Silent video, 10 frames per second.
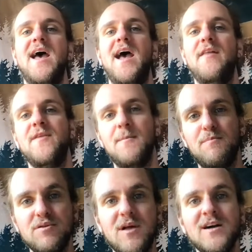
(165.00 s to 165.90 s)
and then
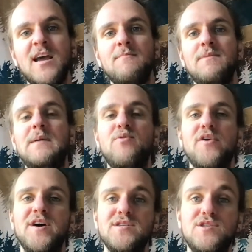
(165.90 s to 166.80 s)
plugging
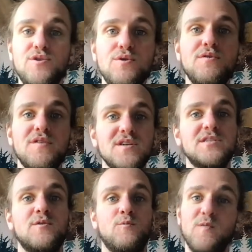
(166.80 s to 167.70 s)
people into
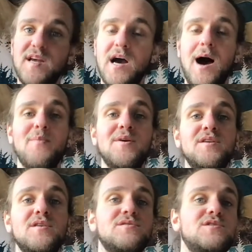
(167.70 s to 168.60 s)
this
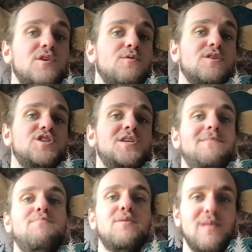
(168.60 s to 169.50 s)
Recommon
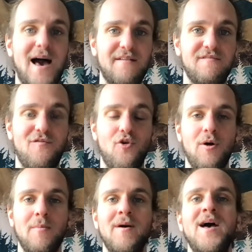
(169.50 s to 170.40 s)
stewardship
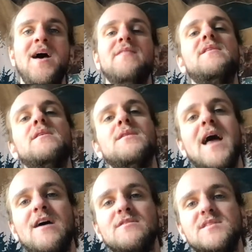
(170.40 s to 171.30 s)
platform that
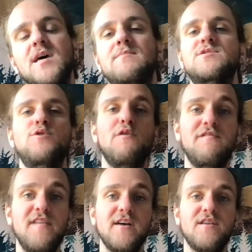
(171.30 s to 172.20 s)
allows them to
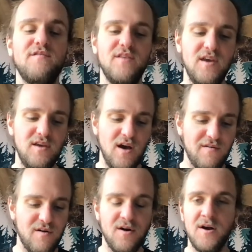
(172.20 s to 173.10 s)
effectively
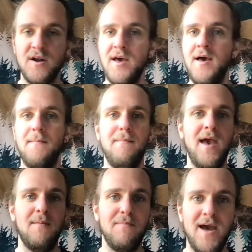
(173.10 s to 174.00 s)
govern
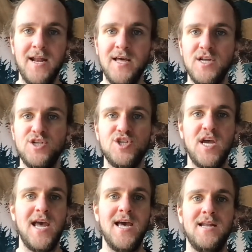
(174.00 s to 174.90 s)
and manage
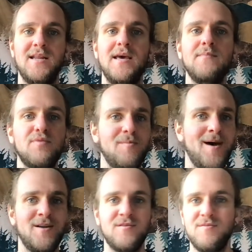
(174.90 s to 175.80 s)
and
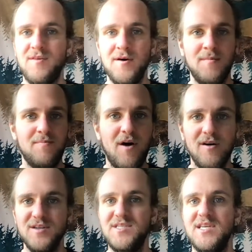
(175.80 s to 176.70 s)
implement the
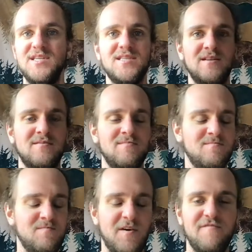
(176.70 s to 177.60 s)
policies and
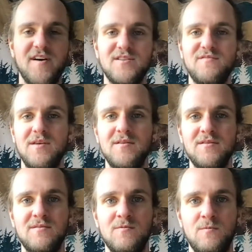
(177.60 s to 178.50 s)
effectively
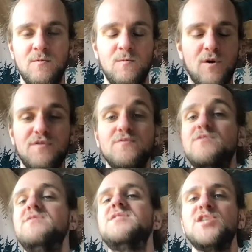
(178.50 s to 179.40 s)
work through
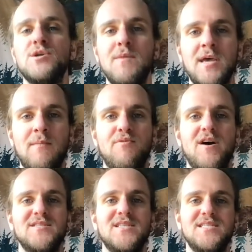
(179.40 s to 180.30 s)
decision making
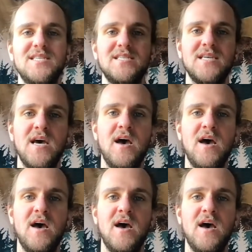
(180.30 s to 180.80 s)
processes